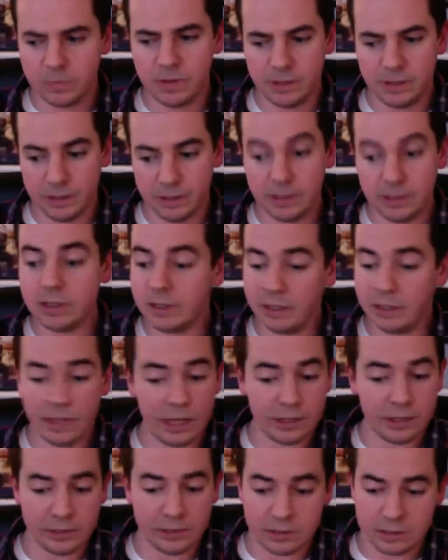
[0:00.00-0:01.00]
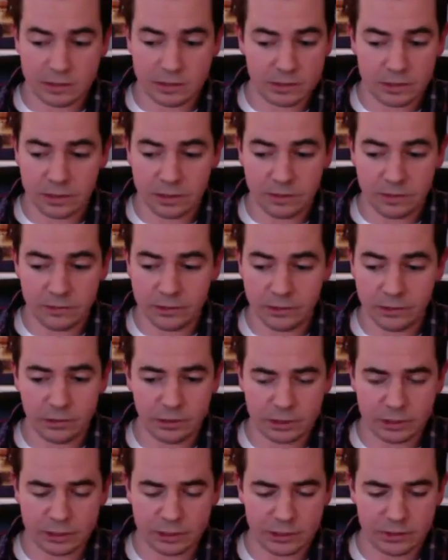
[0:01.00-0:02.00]
Again, just very
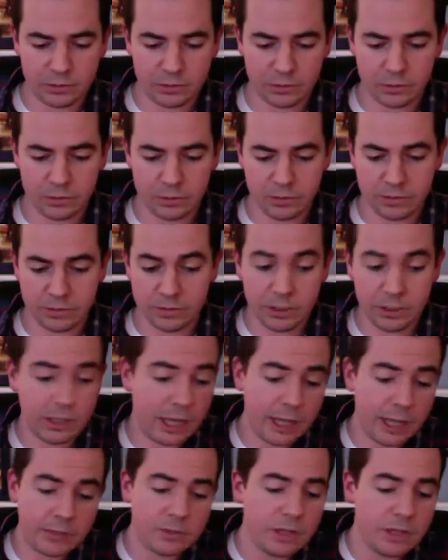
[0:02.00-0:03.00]
lucky to have done that.